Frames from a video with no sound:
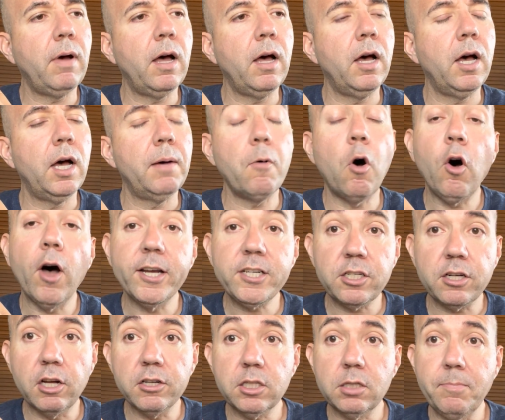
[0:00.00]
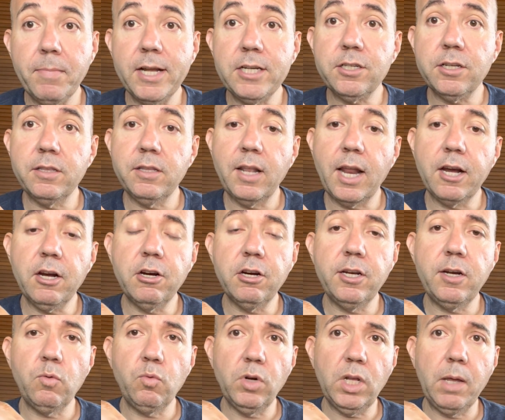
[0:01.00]
I should also mention that I
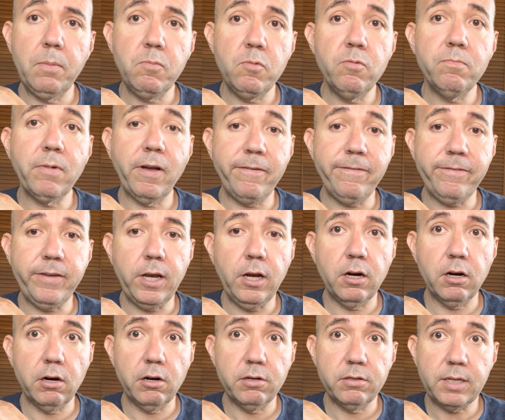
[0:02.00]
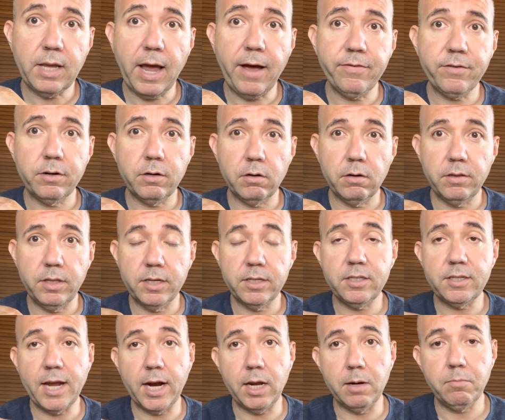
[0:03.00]
couldn't really move my fingers after this
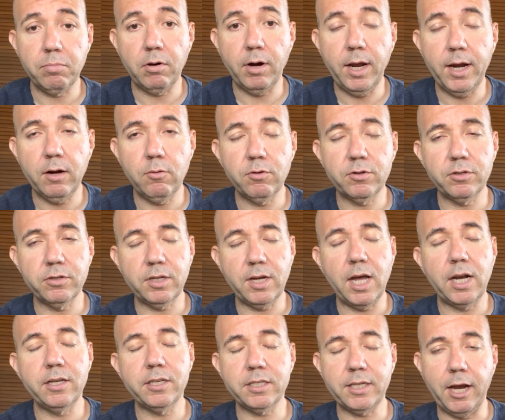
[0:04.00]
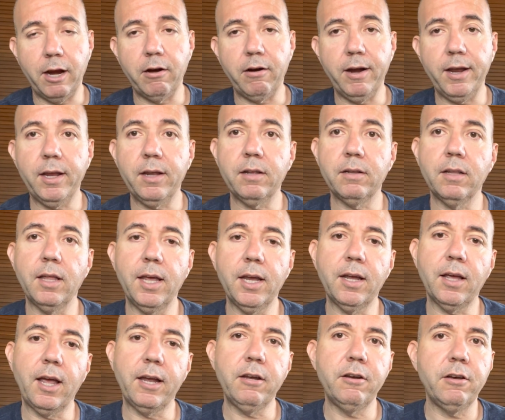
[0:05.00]
second break, which is kind of scary.
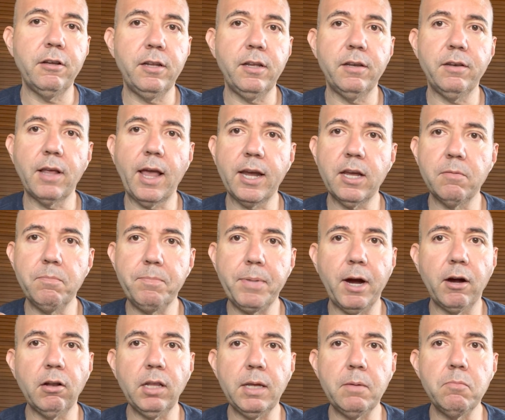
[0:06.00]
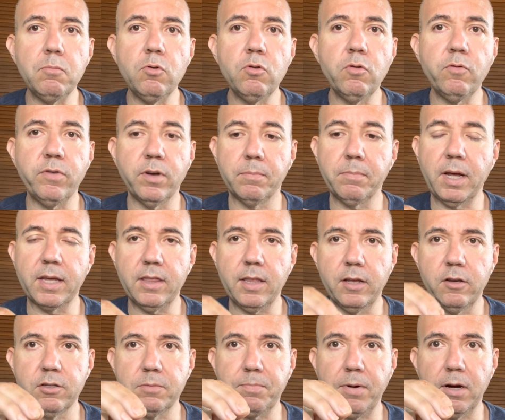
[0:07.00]
Like I could barely move them. Like
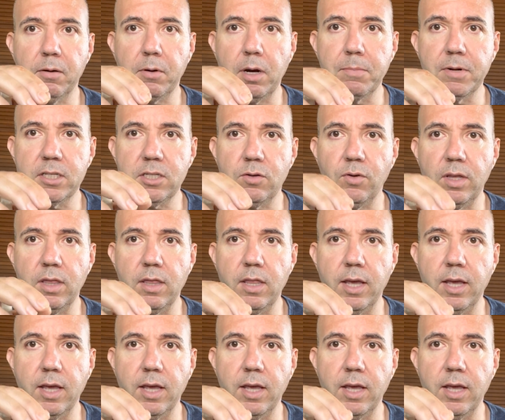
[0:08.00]
it was pretty much doing